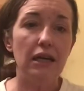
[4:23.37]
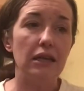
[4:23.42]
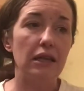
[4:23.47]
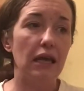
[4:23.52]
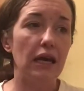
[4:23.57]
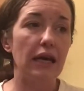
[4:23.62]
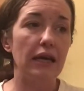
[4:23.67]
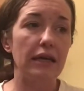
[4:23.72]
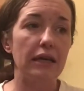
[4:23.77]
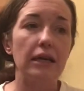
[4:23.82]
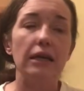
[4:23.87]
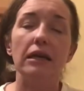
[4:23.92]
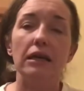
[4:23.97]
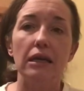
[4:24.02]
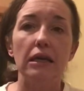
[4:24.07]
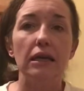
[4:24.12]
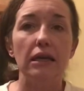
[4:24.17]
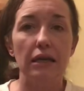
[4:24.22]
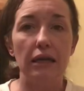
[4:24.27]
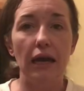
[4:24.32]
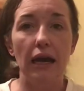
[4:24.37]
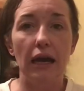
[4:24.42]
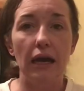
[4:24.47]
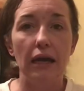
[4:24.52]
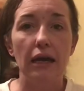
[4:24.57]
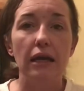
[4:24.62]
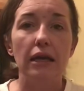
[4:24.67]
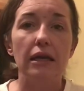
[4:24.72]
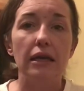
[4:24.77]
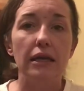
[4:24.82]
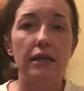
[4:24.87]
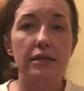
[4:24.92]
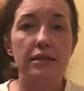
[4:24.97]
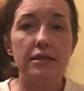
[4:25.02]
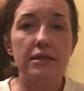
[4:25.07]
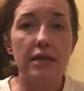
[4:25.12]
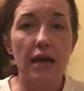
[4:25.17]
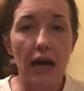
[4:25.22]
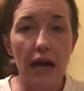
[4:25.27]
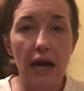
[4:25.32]
like yeah it's
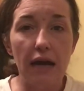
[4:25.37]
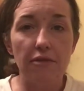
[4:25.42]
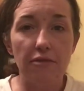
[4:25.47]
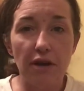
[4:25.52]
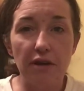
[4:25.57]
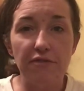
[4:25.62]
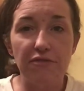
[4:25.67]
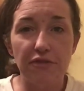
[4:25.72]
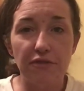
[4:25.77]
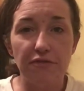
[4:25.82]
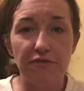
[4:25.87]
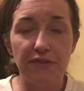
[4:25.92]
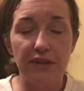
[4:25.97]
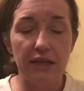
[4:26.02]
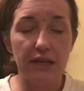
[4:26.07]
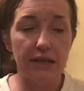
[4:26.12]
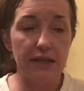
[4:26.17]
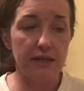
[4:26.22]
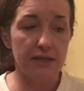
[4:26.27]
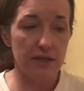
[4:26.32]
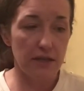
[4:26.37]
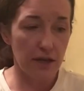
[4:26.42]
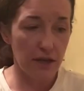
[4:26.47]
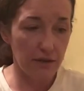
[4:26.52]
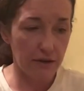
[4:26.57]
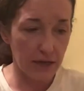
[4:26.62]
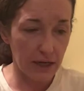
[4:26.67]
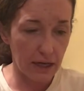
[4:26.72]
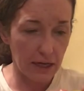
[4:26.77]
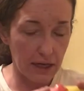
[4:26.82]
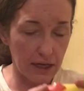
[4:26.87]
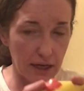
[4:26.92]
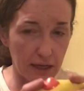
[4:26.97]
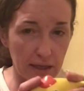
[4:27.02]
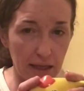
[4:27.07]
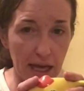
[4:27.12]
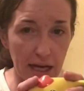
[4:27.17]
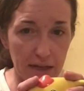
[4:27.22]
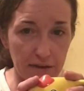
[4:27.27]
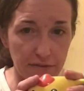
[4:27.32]
to hide, run from feelings okay and
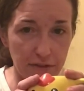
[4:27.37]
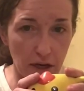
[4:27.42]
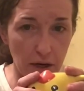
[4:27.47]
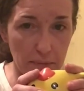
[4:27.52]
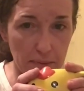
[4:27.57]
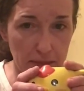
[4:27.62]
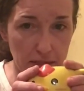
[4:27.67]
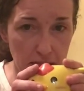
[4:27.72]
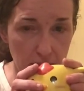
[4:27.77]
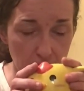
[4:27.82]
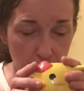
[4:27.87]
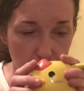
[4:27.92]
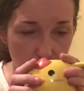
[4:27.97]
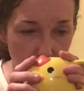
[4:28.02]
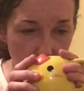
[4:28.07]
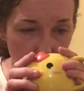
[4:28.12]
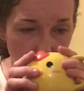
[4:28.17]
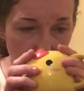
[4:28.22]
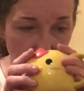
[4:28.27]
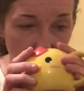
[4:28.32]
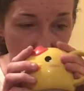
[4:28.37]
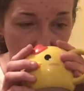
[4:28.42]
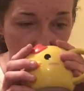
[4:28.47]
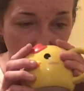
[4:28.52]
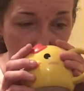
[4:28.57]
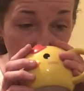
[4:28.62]
lack of coping skills so